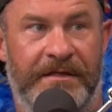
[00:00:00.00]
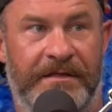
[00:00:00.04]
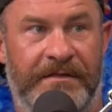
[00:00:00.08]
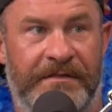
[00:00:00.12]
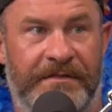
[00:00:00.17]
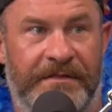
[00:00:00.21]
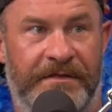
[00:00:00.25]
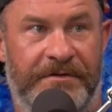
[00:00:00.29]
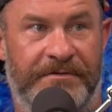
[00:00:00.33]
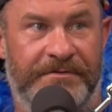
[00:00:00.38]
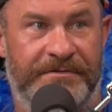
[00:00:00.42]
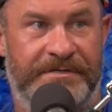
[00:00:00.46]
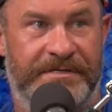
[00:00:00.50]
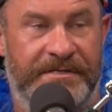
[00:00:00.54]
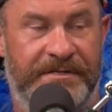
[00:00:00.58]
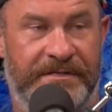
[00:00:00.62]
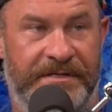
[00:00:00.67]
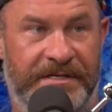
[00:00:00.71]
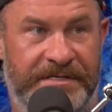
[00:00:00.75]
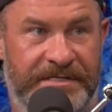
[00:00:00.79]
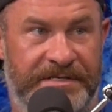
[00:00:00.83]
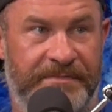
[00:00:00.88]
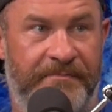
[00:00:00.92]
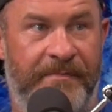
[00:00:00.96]
their
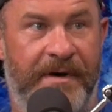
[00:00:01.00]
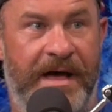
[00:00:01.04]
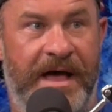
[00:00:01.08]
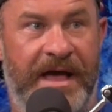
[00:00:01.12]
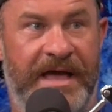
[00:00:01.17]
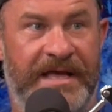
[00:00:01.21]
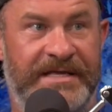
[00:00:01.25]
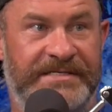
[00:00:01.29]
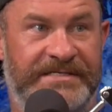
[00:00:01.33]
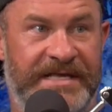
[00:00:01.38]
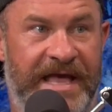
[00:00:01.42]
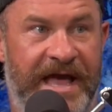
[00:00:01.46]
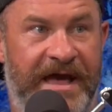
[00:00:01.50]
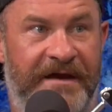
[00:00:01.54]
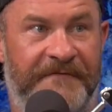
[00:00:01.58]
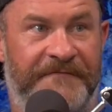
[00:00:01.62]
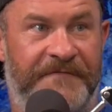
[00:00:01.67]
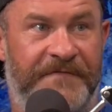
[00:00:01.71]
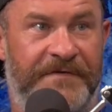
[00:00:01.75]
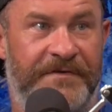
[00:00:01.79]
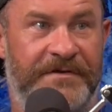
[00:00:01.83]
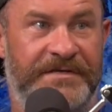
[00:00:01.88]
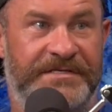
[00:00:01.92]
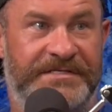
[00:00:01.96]
the demise
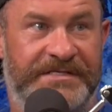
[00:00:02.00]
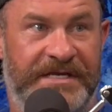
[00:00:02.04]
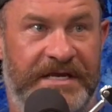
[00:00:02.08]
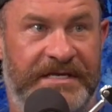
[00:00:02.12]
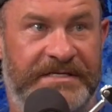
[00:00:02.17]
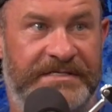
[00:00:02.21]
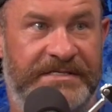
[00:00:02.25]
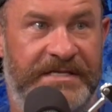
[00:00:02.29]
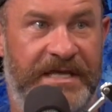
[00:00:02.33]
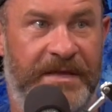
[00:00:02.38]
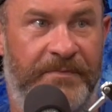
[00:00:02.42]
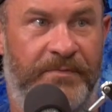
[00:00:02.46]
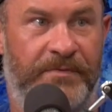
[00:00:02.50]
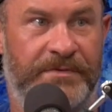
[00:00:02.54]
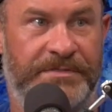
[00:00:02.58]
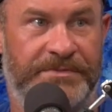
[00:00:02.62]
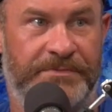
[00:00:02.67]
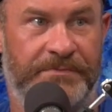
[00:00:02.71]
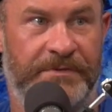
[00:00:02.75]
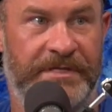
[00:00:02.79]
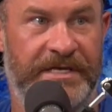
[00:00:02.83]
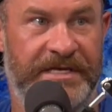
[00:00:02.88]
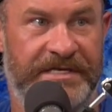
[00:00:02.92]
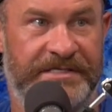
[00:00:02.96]
after a sex tape was
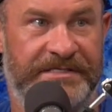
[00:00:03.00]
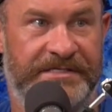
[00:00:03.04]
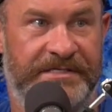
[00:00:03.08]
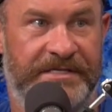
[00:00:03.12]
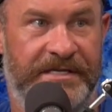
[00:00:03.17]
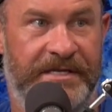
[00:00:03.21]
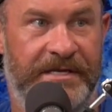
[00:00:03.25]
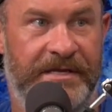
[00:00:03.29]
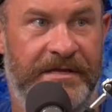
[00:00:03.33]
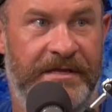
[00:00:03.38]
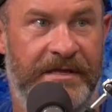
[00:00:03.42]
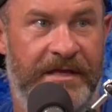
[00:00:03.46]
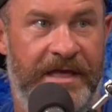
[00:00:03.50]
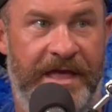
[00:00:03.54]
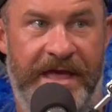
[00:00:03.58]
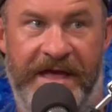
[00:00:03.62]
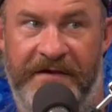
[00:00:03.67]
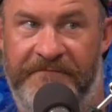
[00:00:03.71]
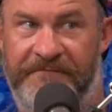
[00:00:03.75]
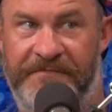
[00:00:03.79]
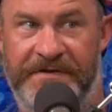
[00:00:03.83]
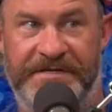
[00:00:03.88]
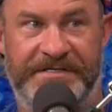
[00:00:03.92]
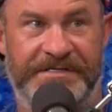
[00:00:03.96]
released.
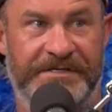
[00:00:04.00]
Every